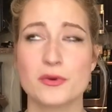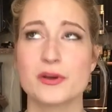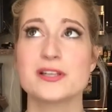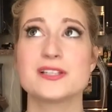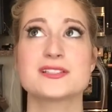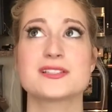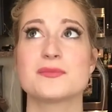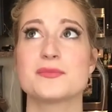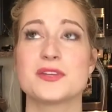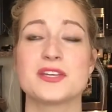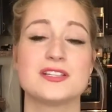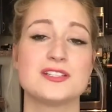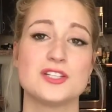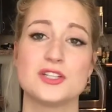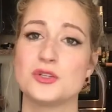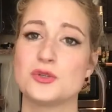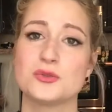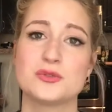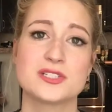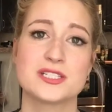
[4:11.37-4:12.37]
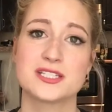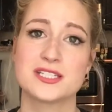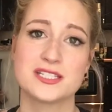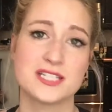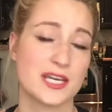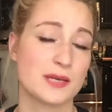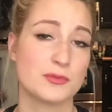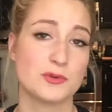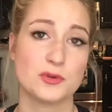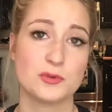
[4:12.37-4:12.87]
bring something new to the
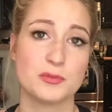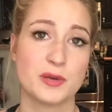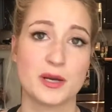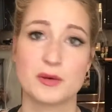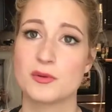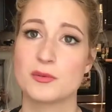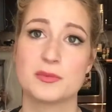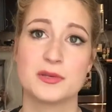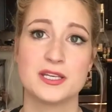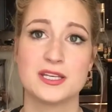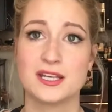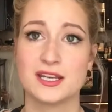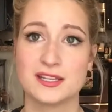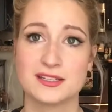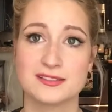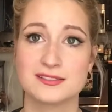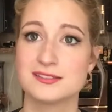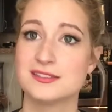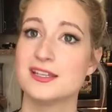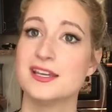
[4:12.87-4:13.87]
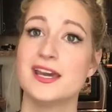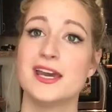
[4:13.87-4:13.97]
table by repeating